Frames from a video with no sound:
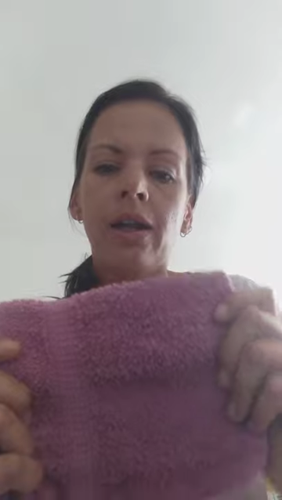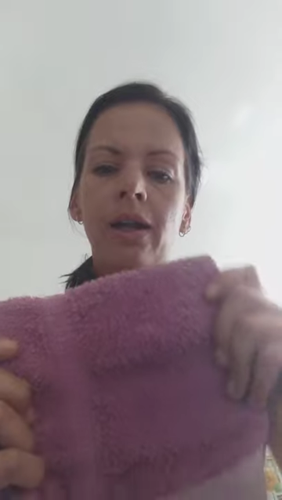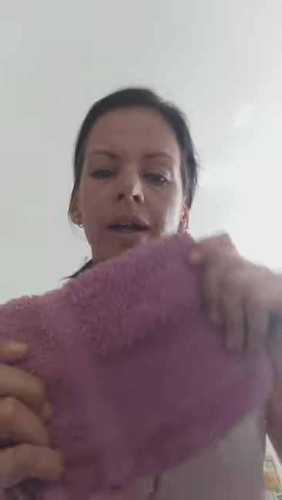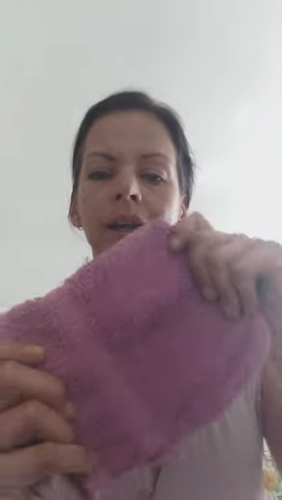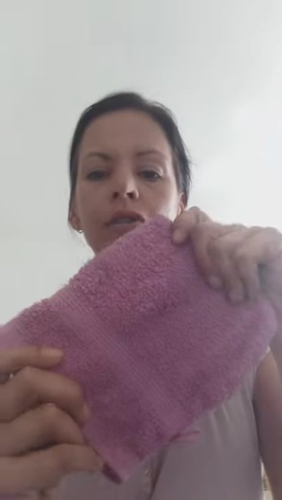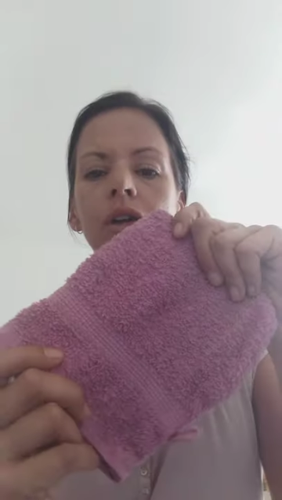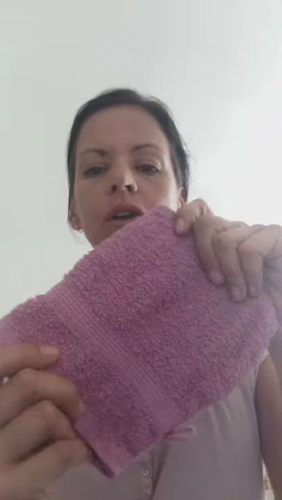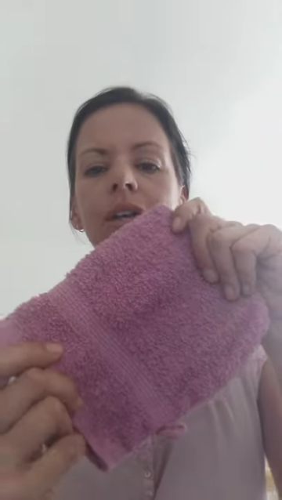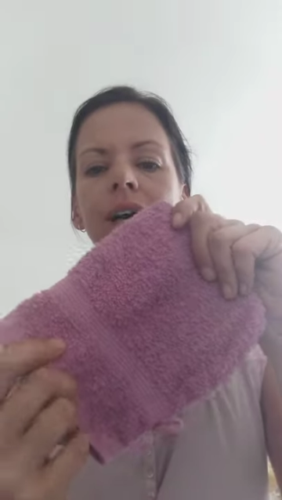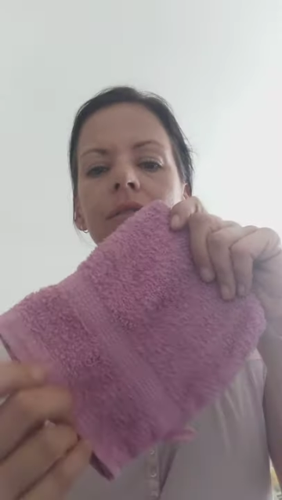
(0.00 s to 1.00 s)
uh, if you
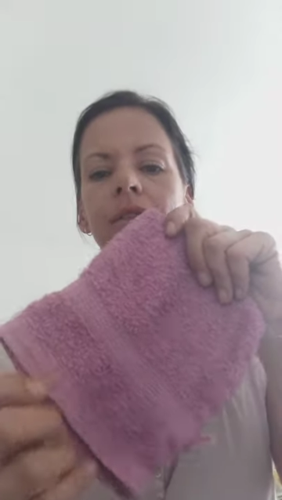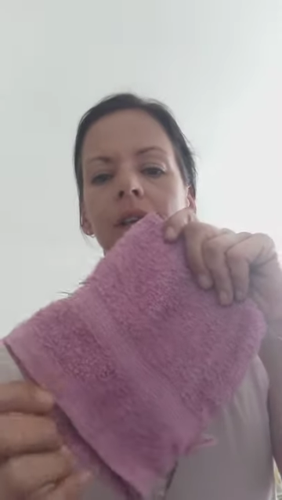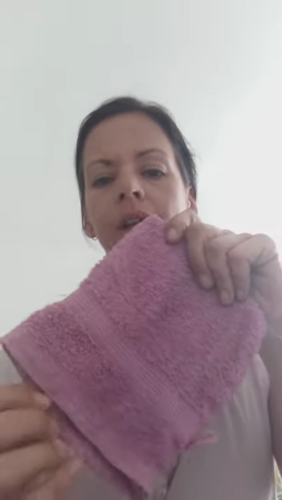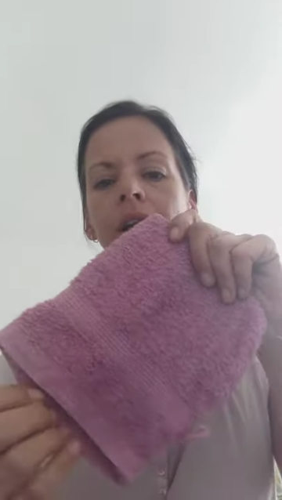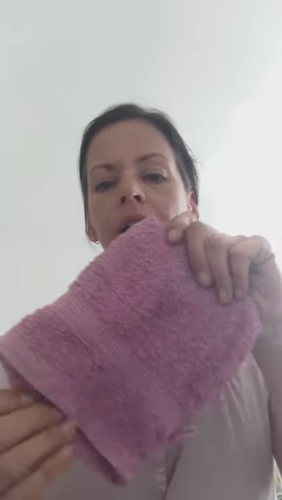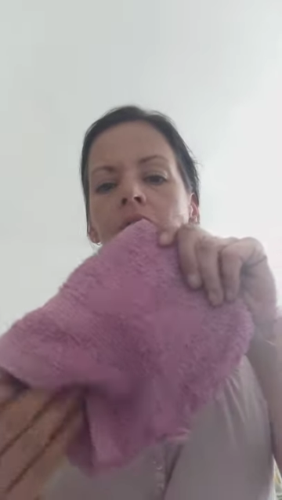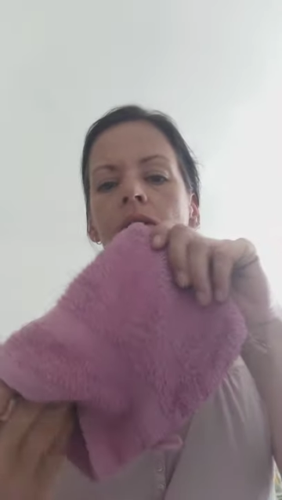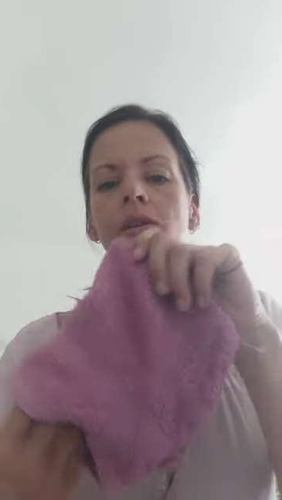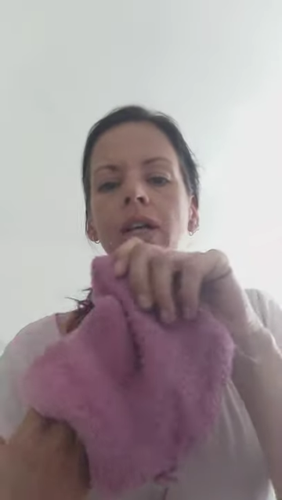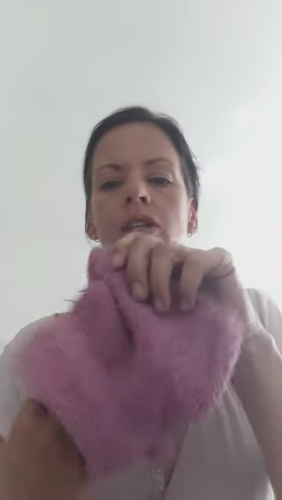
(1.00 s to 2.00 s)
go diving,
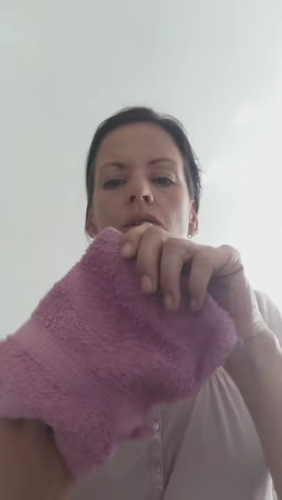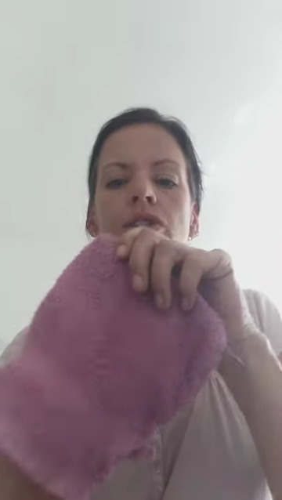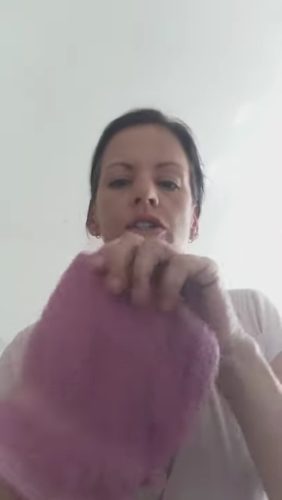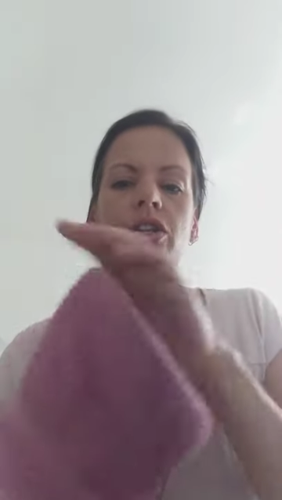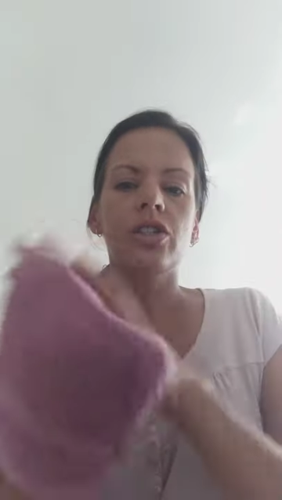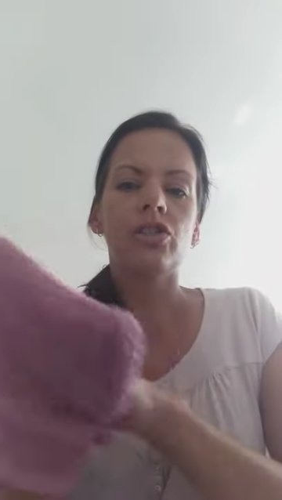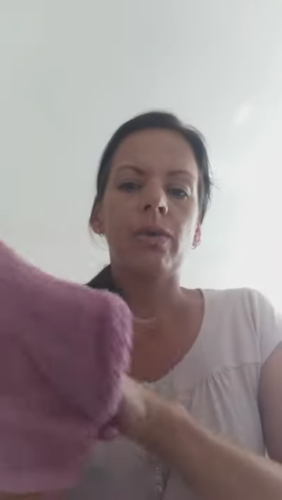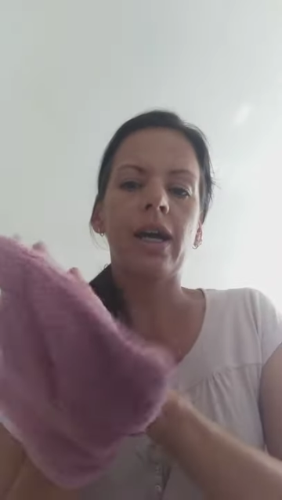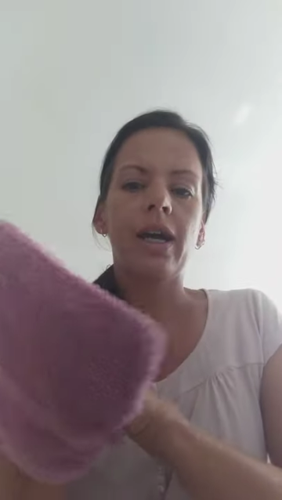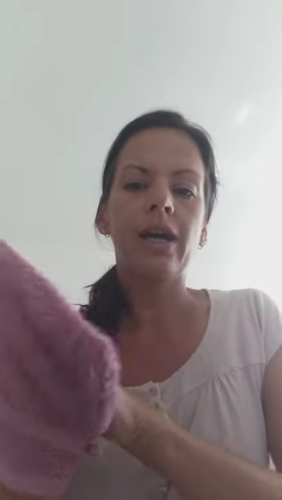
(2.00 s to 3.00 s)
you can use it as a
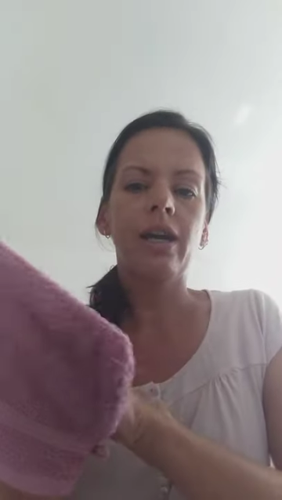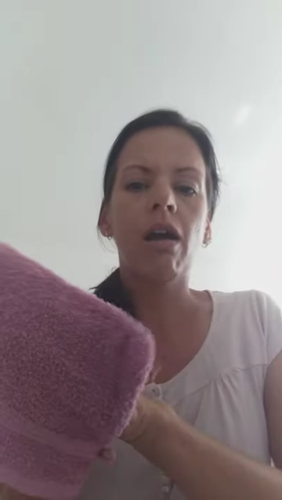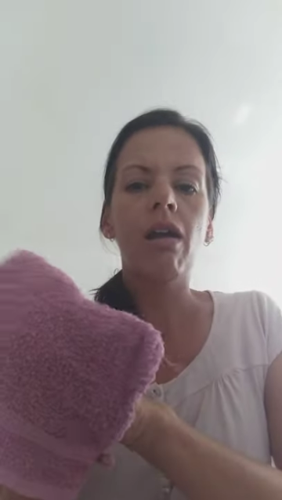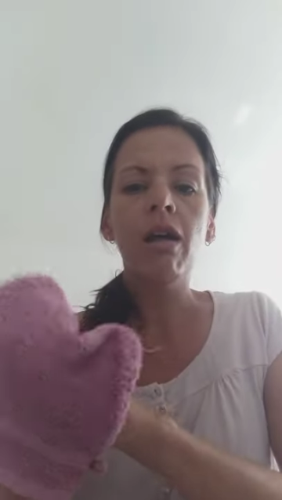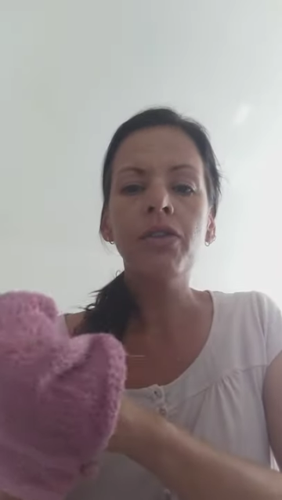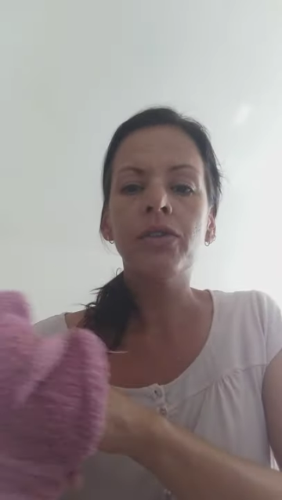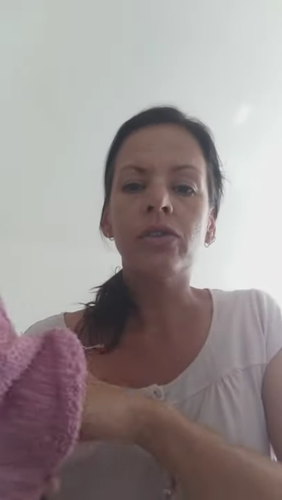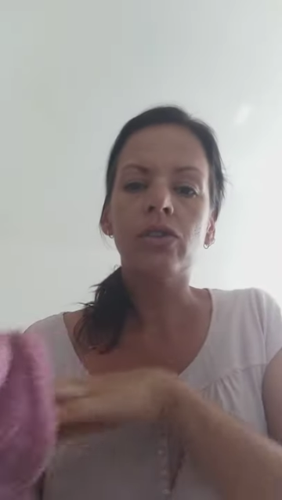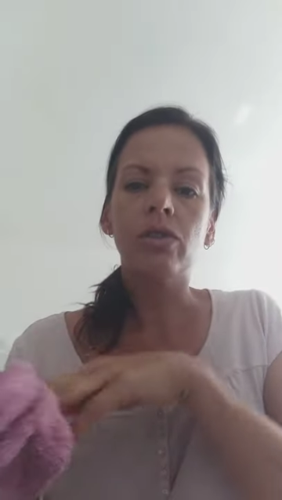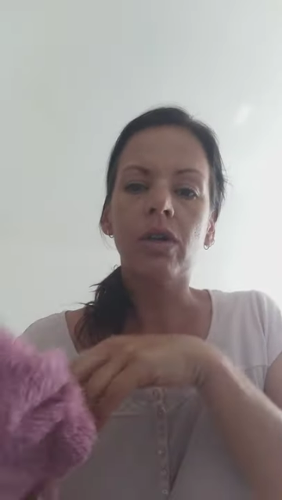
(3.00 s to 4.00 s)
dry
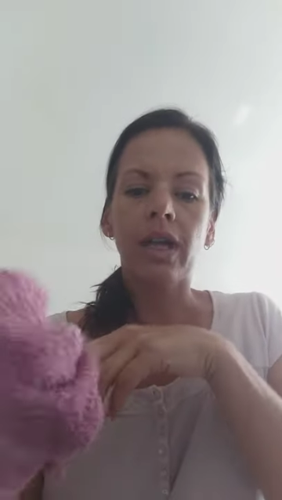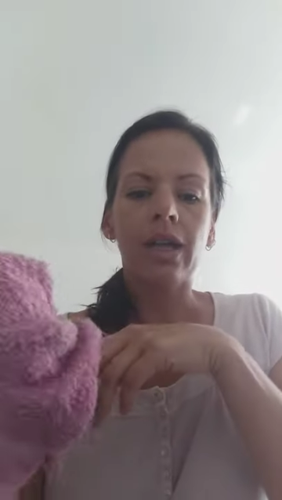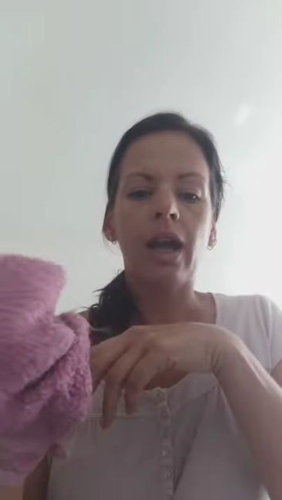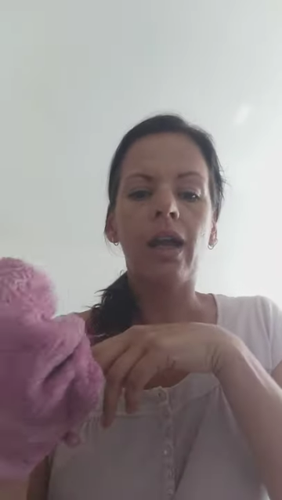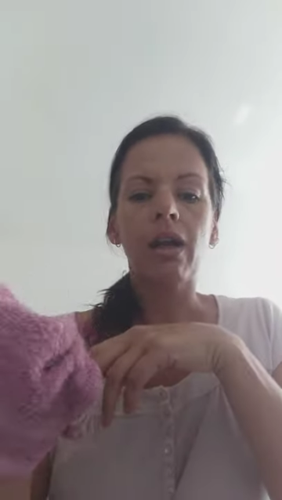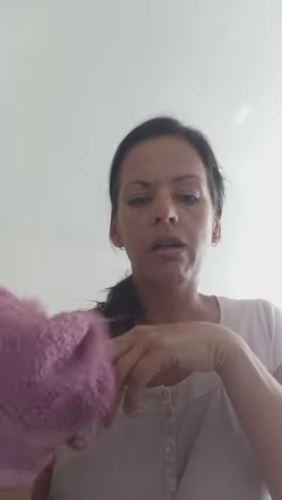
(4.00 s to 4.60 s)
cloth to like